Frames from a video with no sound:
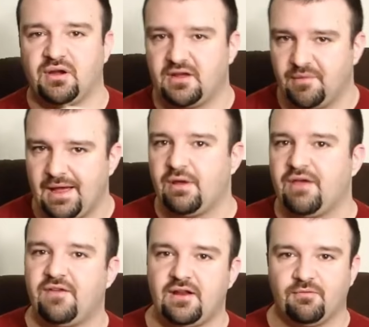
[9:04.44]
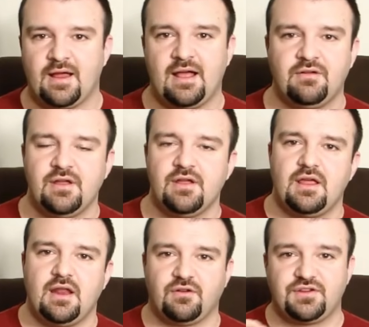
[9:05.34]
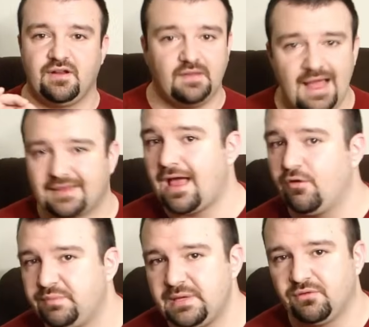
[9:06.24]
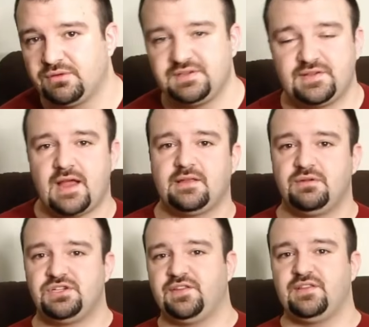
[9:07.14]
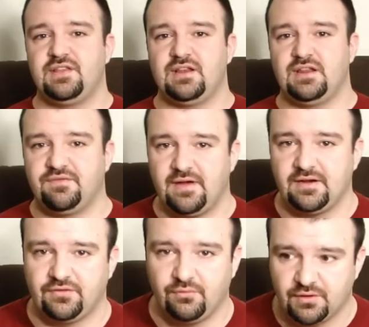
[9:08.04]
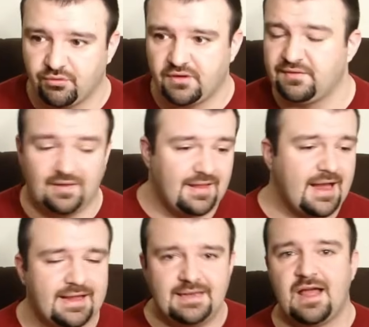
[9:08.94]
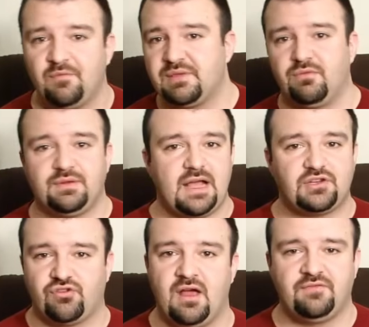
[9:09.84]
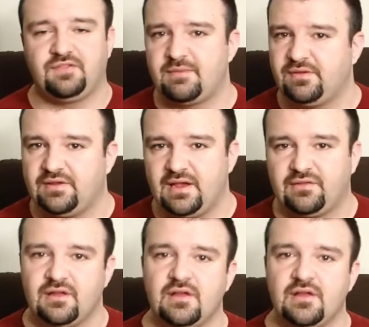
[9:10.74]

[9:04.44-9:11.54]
going to come out that final round and are just going to lock down people, which is exactly what Justin did in the finals at Winter Brawl. He was locking down people with that Tron Flame Assist,